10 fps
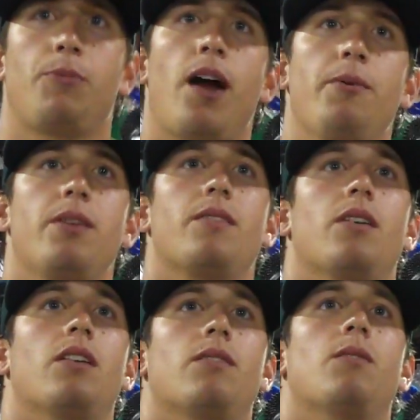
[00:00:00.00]
Probably
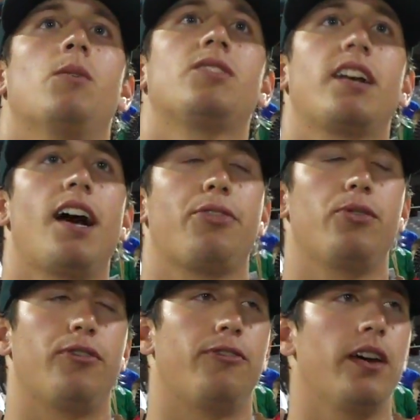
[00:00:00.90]
once I got
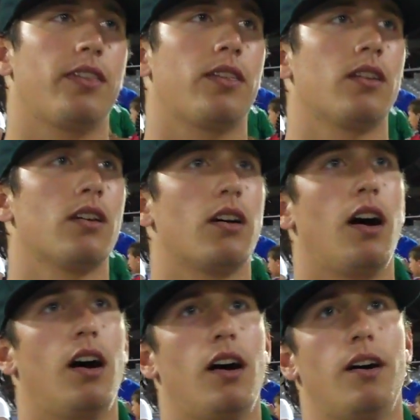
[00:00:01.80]
through the
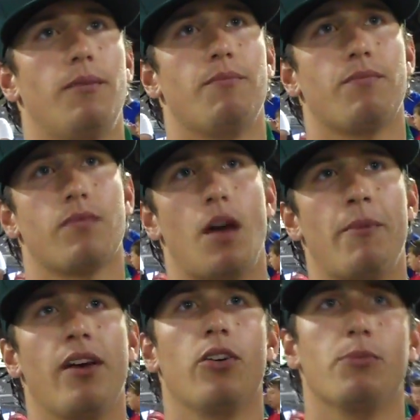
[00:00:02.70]
fifth.
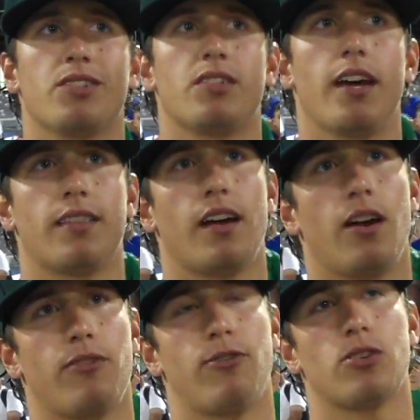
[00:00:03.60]
Made a little mistake
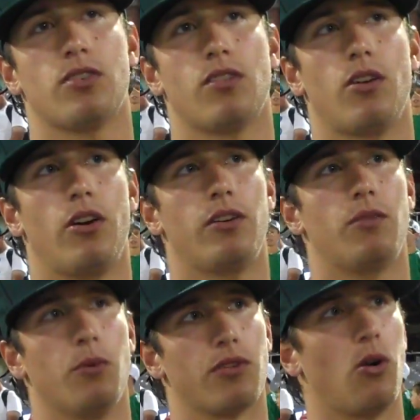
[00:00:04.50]
there, first and third,
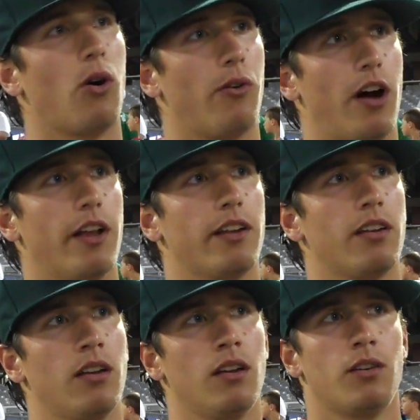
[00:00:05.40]
with Gore running.
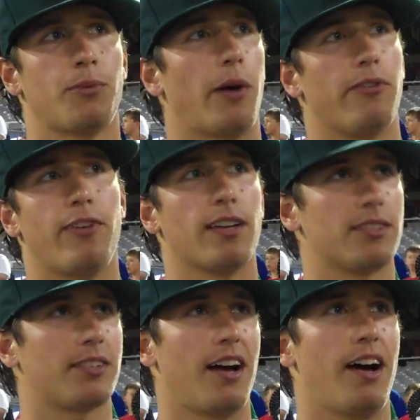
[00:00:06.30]
Probably the
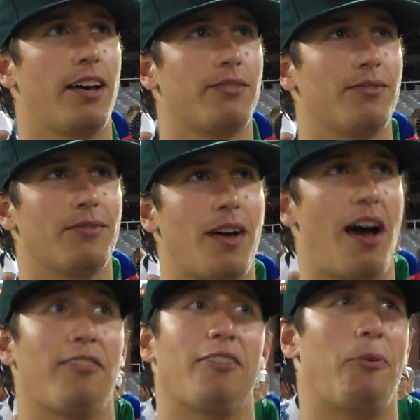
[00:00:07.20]
fastest guy
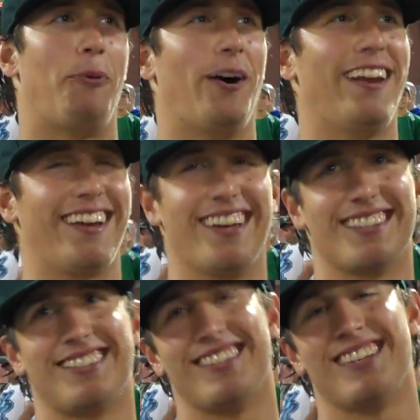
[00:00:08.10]
I've ever played
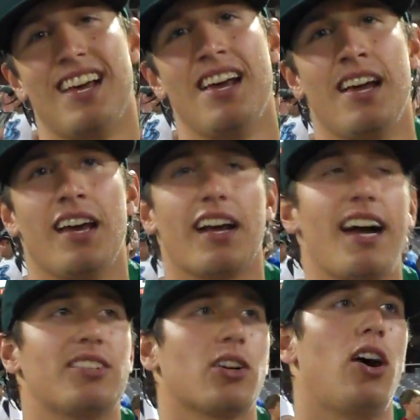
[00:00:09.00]
against. And the
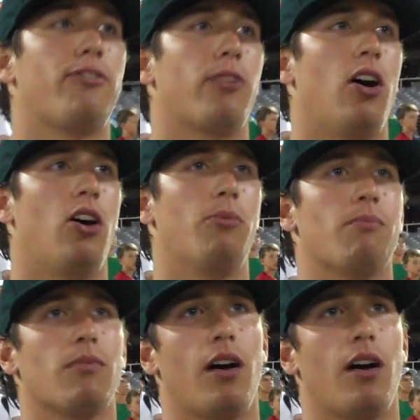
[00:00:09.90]
guy took off for home.